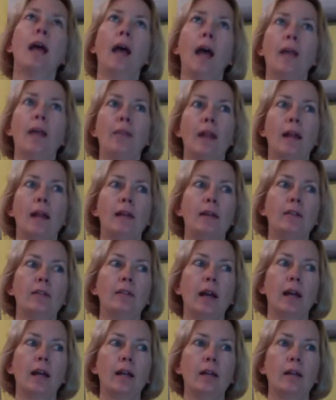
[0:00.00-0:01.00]
And then I
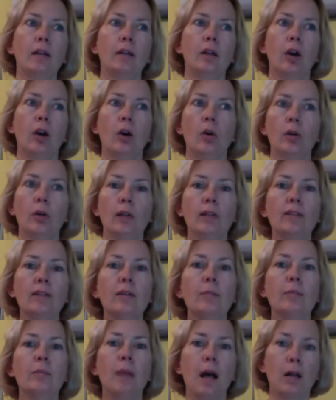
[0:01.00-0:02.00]
decided, no, he's
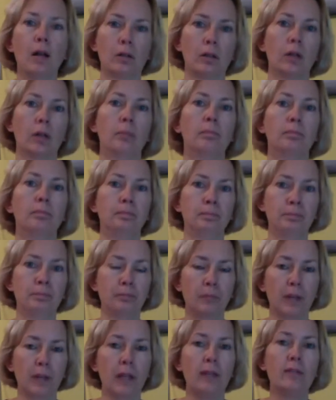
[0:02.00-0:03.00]
a Malcolm.
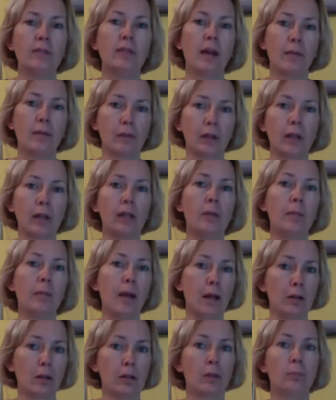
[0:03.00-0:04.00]
He's definitely a
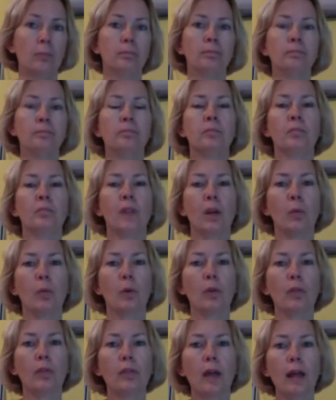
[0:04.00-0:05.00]
Malcolm.
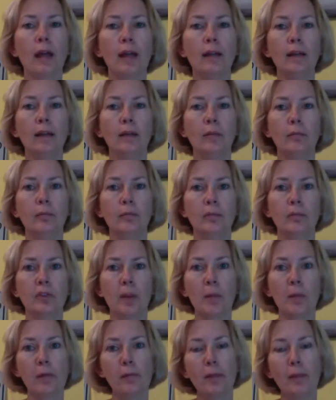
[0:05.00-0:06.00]
Well, then
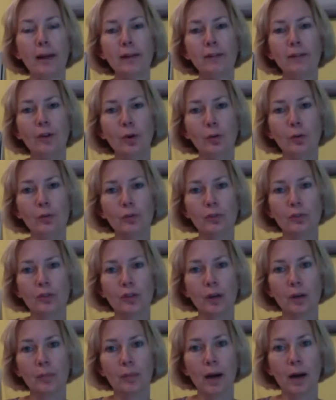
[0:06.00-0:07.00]
some of my notes
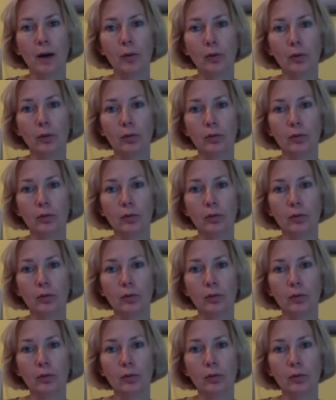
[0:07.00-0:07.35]
about